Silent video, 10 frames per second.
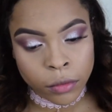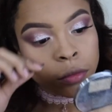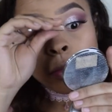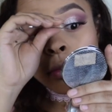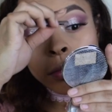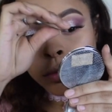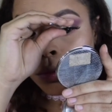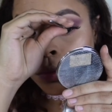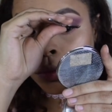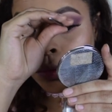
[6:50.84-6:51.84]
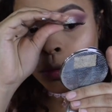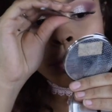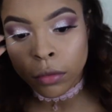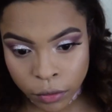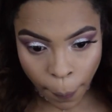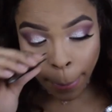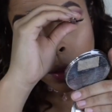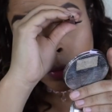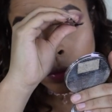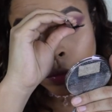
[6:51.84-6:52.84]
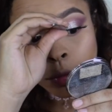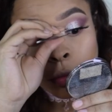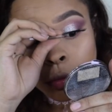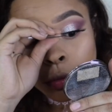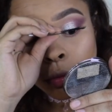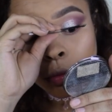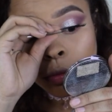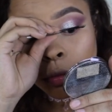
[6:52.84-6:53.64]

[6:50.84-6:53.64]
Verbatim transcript: Duo Glue. This is the one that dries